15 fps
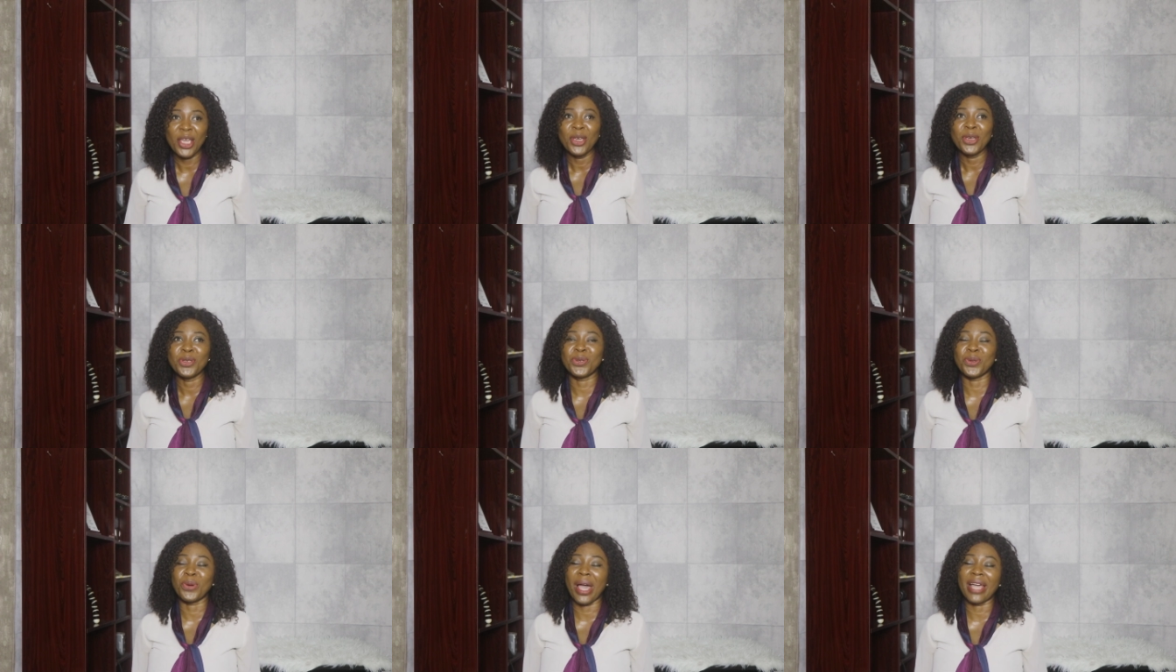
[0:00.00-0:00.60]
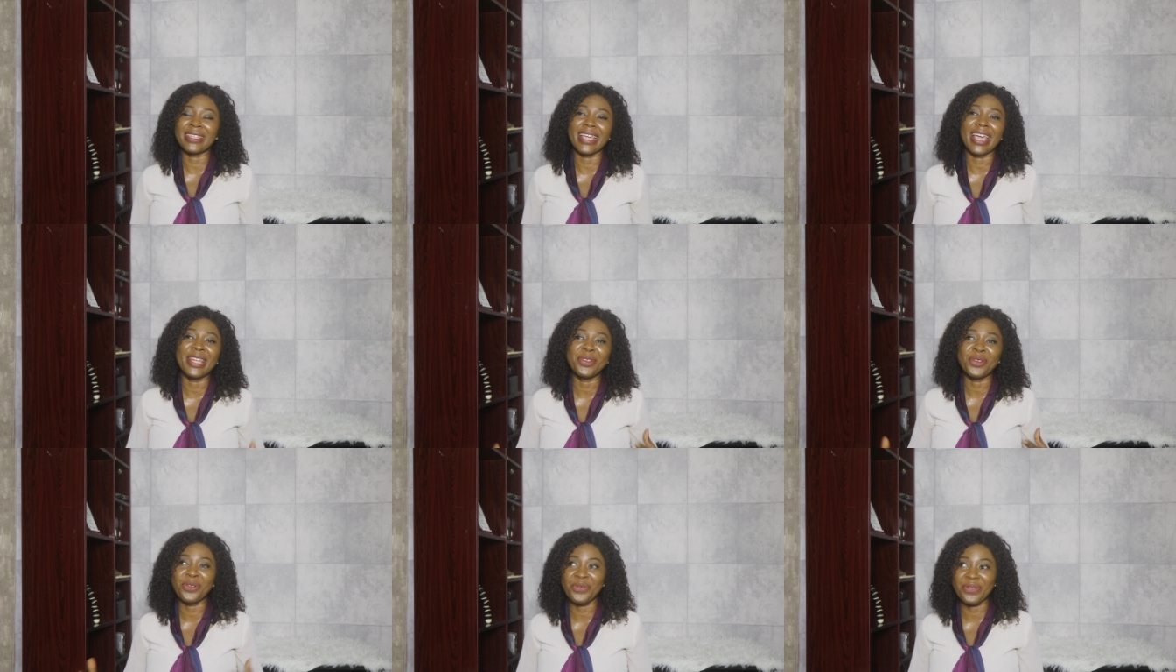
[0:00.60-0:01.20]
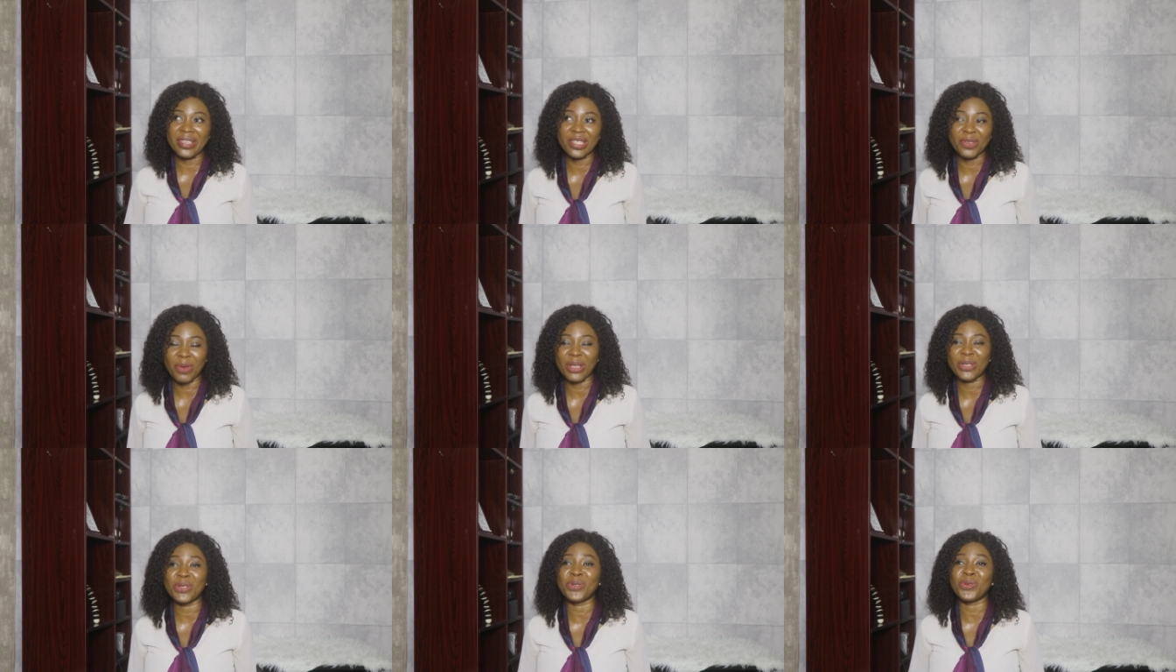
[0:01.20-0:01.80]
So at the end of it, we
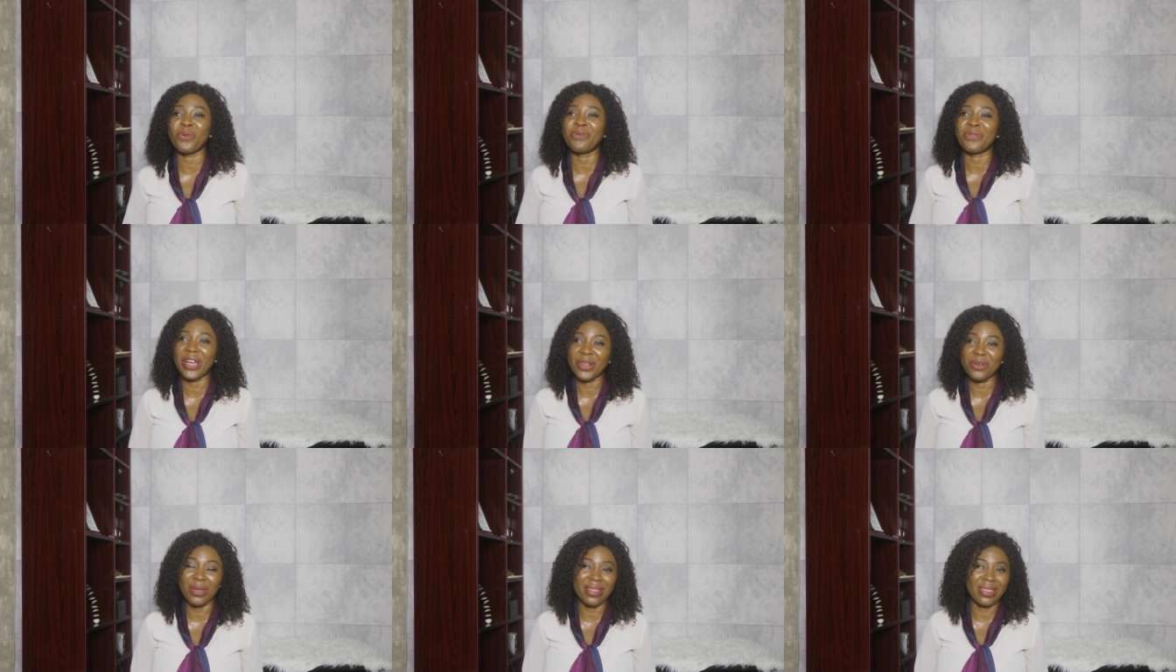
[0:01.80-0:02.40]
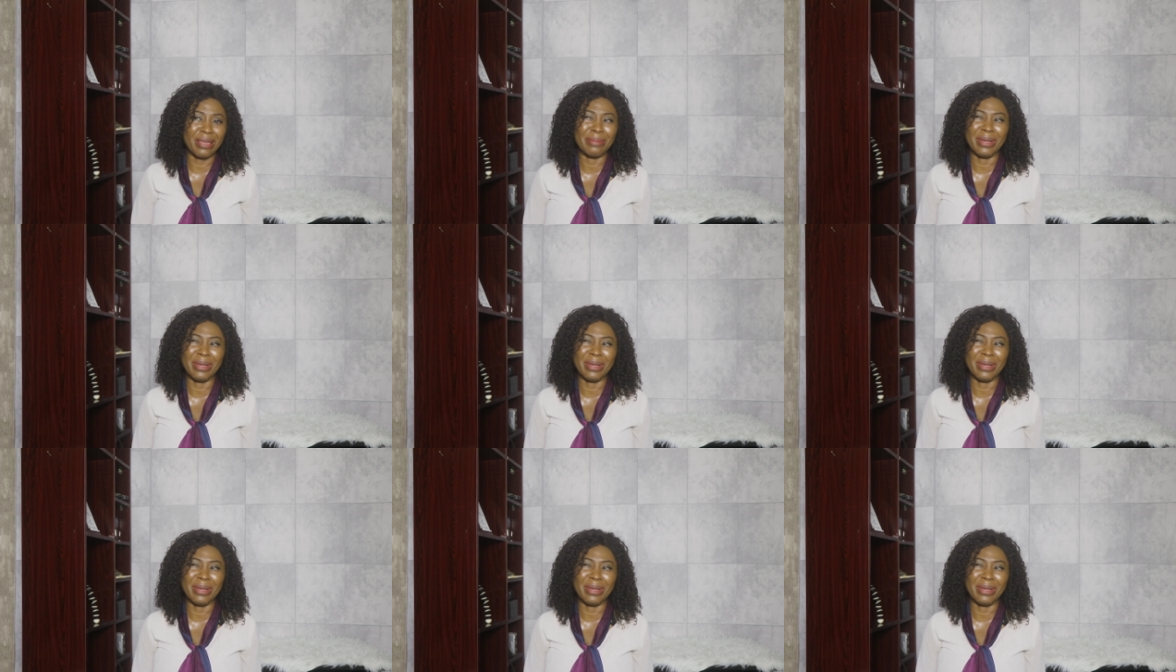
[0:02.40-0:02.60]
actually saw Vyno and Themba.